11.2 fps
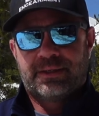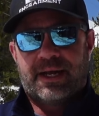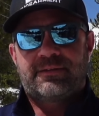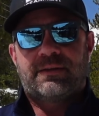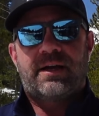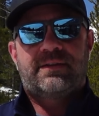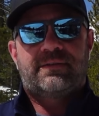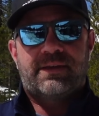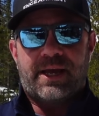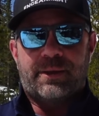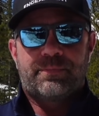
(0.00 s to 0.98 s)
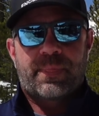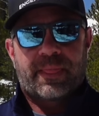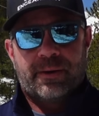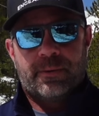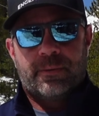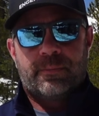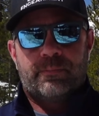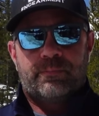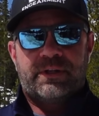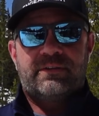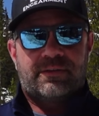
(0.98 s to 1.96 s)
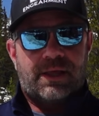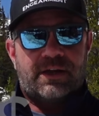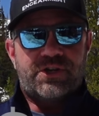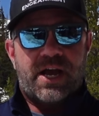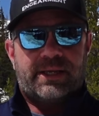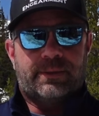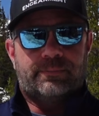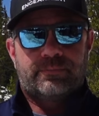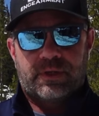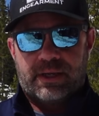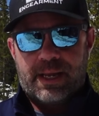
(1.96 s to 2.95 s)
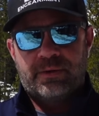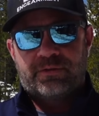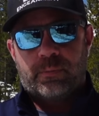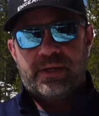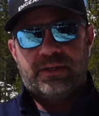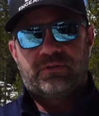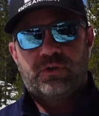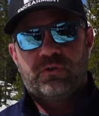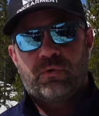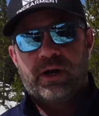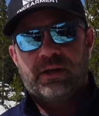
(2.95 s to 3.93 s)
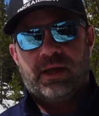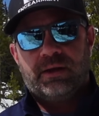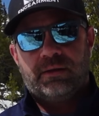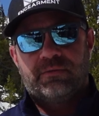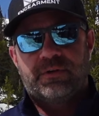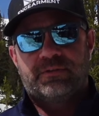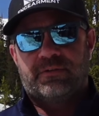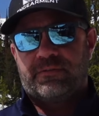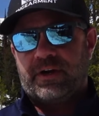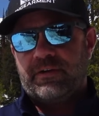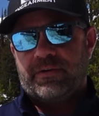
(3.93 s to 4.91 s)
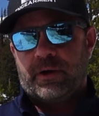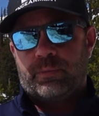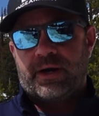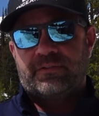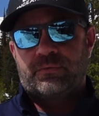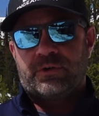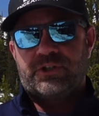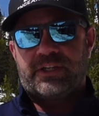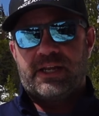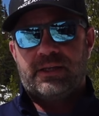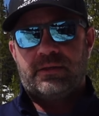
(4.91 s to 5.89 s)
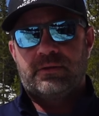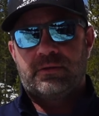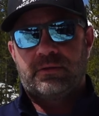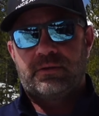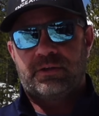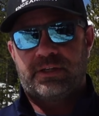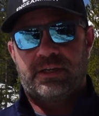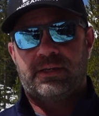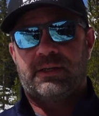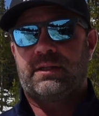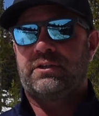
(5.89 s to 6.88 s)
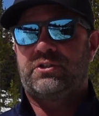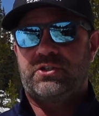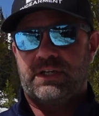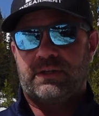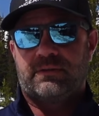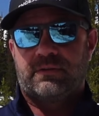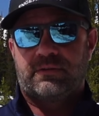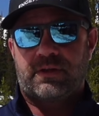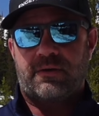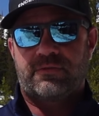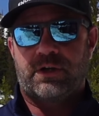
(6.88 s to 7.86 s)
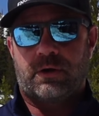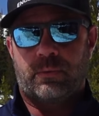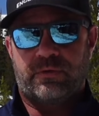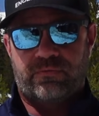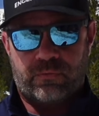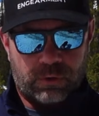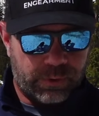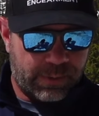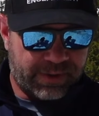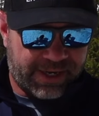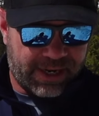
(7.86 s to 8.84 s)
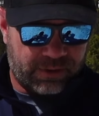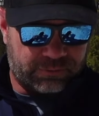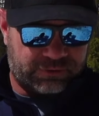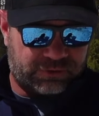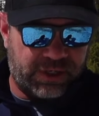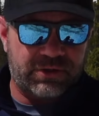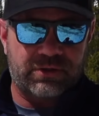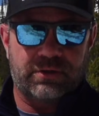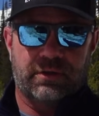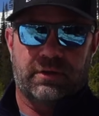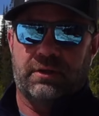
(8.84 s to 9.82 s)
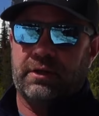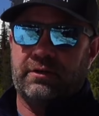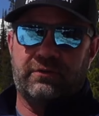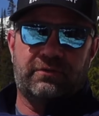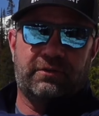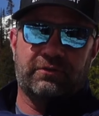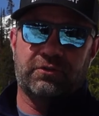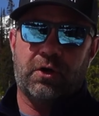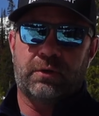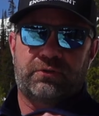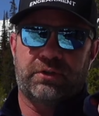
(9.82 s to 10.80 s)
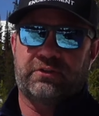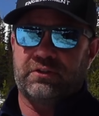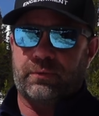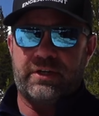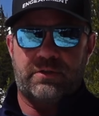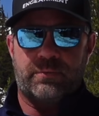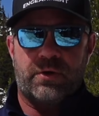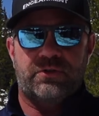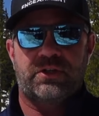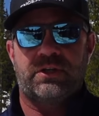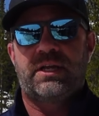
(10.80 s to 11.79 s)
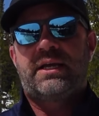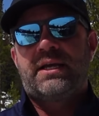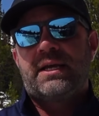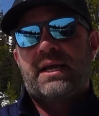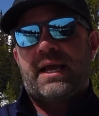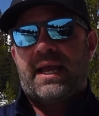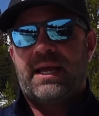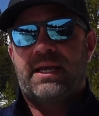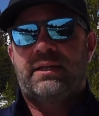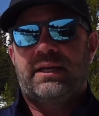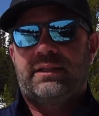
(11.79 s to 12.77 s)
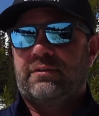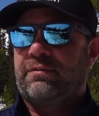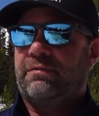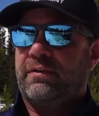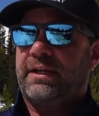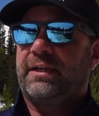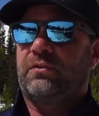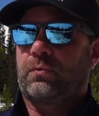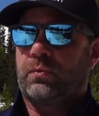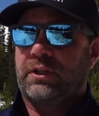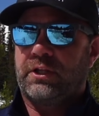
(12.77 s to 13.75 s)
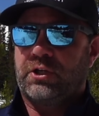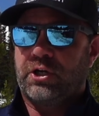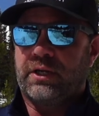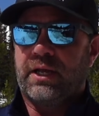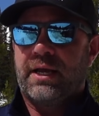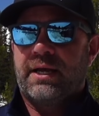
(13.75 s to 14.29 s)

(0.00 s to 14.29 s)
That's a lot to say, but this is a lot of jacket. M S R P is two forty-nine. Feels a very fair price for what you're getting. You're getting a legit soft shell with four-way mechanical stretch. Like there's, there's no restrictions, range of motion, and the fit is really good.